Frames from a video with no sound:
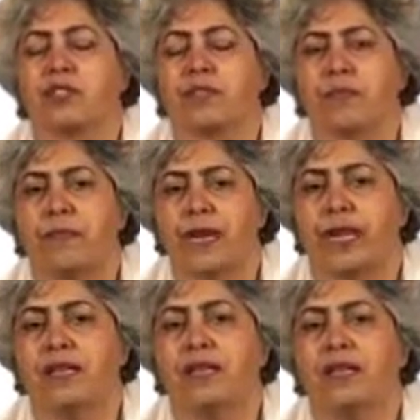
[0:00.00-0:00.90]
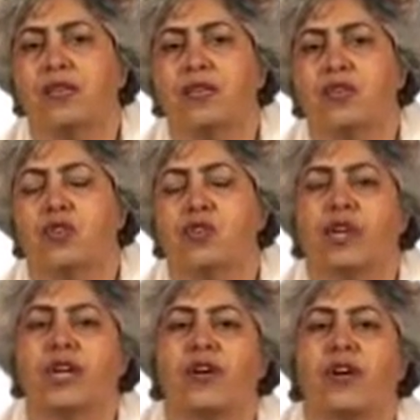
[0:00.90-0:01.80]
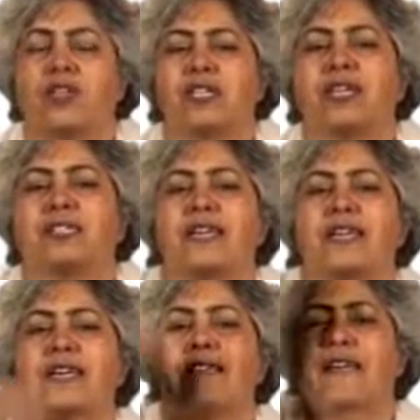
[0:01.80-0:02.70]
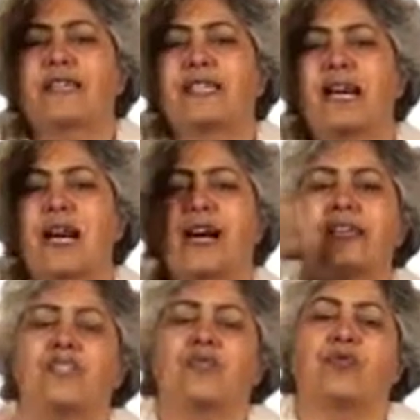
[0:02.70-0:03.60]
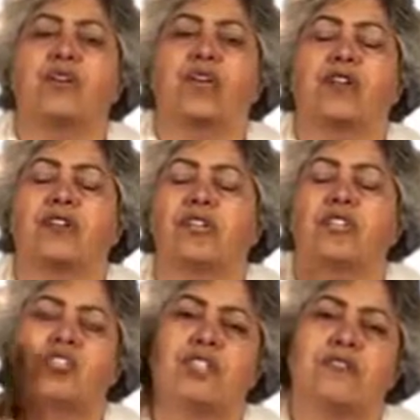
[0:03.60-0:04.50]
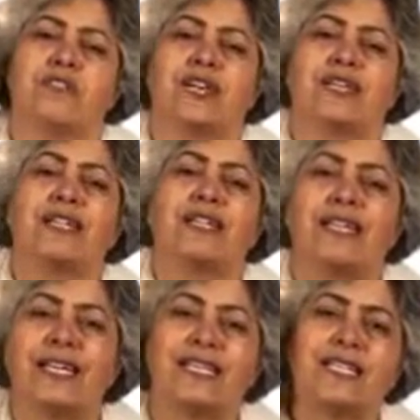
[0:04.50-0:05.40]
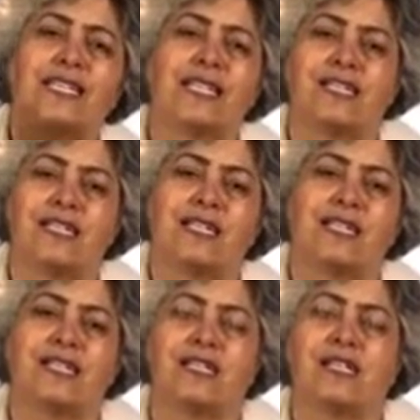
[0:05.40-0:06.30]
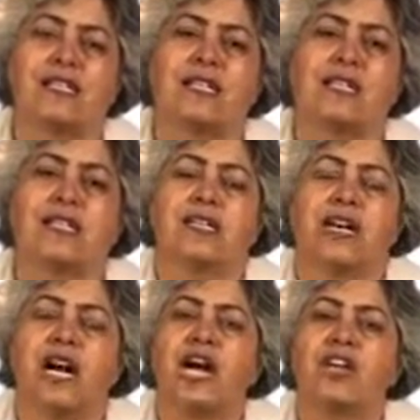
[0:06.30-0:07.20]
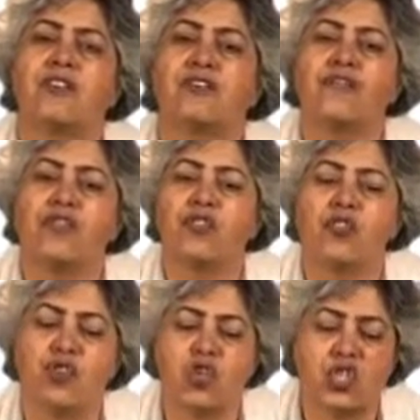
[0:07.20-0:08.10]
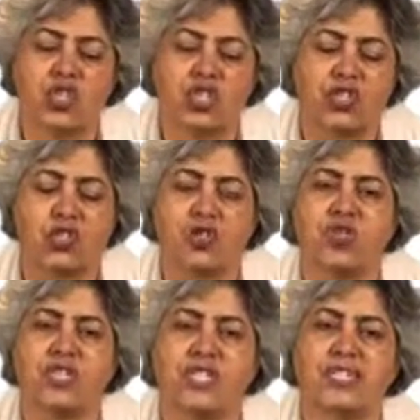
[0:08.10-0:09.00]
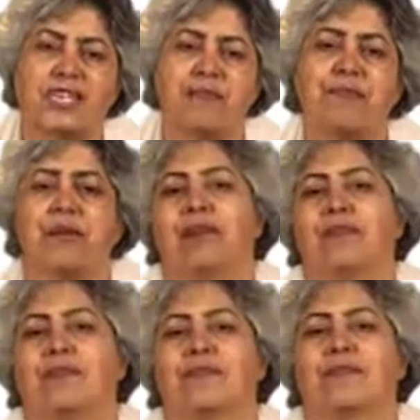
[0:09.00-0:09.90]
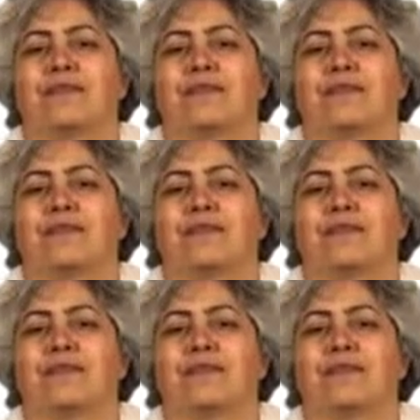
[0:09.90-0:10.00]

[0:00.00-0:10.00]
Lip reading: So men who cannot attain that height, who cannot achieve that greatness, are forced to dissemble.